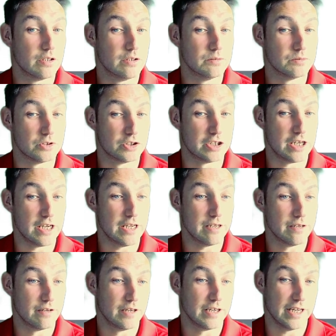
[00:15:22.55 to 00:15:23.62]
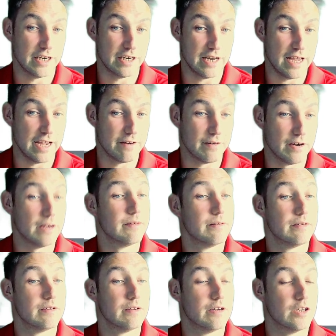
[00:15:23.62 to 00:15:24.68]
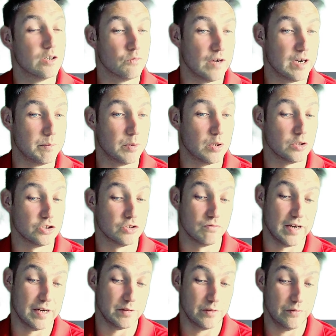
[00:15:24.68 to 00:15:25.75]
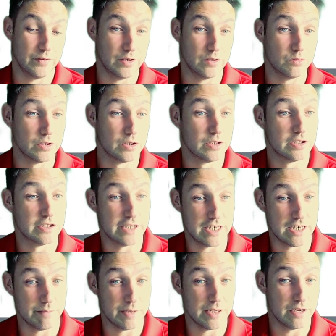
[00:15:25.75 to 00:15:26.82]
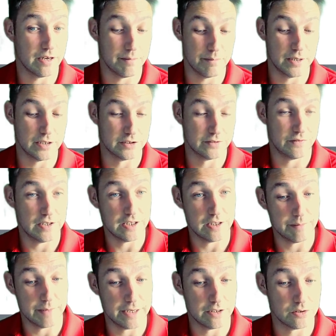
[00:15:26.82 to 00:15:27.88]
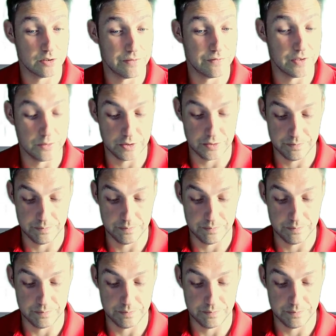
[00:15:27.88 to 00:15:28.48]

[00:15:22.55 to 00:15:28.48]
you'll see I get an error and a red box around the field telling me I must fill in the mandatory field.